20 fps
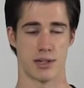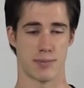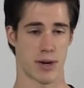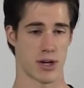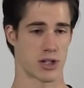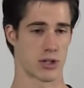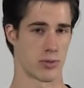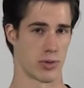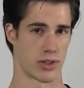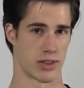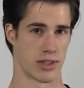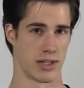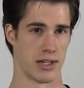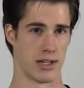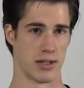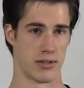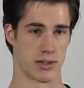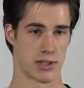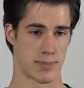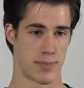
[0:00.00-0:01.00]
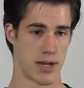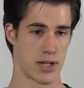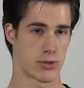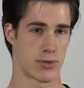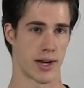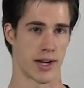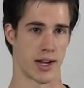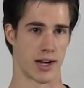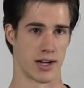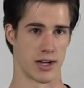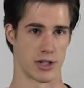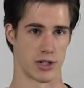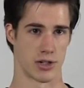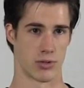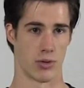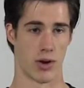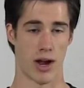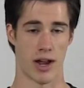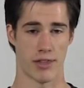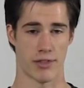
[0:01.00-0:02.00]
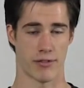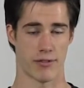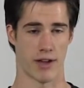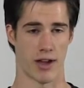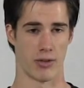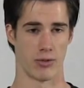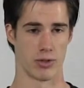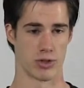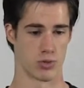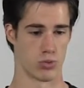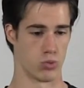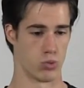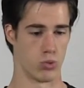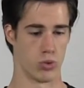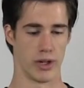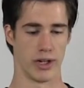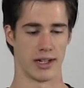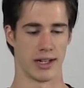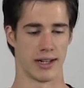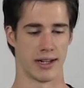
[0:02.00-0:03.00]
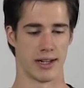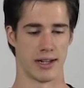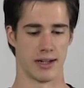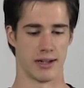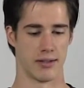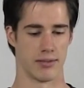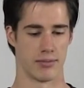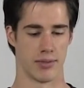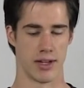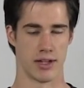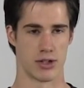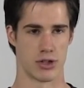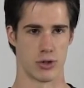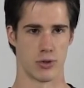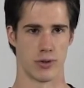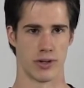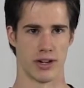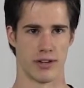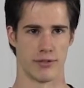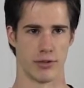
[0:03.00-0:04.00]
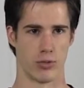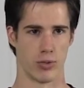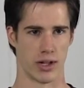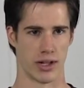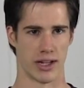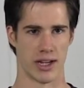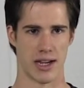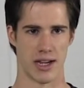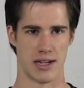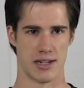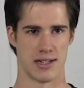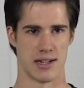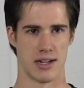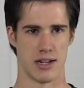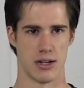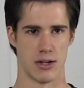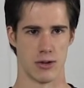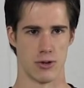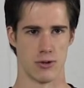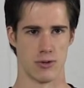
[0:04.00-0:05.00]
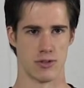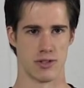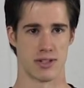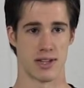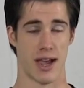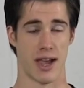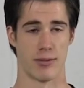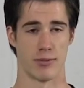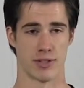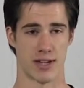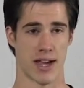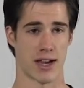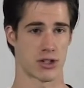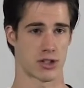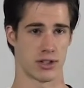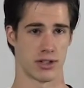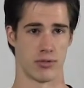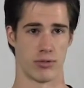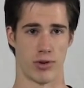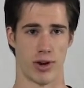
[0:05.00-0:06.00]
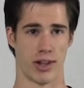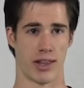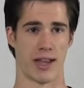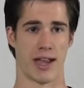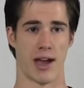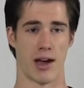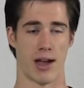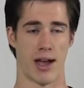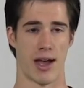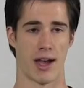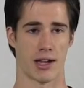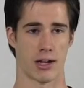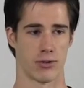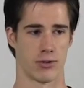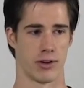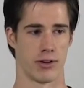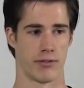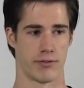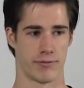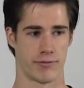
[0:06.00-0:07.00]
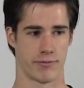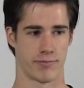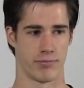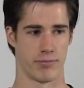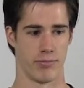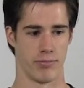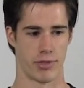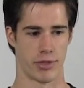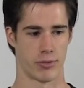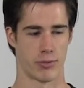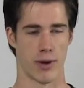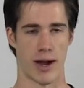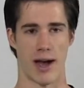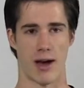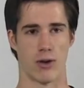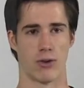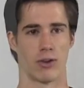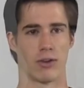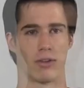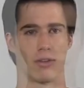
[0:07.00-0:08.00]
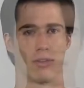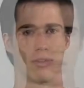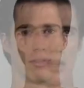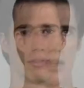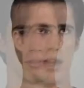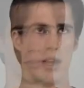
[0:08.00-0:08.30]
And especially with the speech recognition, what I found was really intuitive and really easy to use and was actually really accurate throughout.